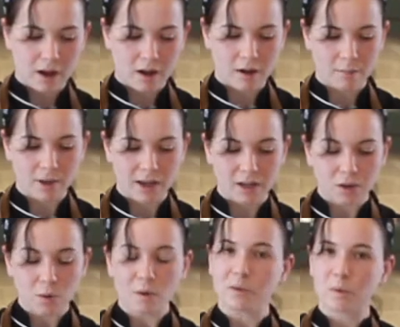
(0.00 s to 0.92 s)
and
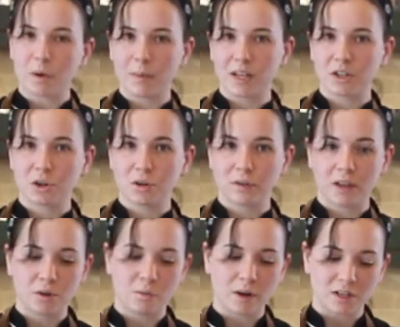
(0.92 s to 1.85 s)
you always want to make sure
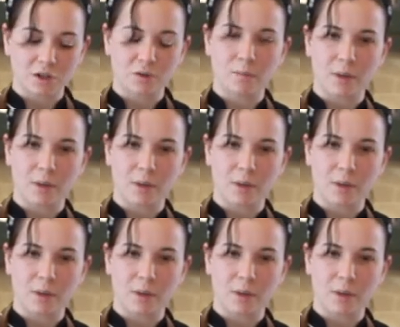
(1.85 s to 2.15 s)
that you rest your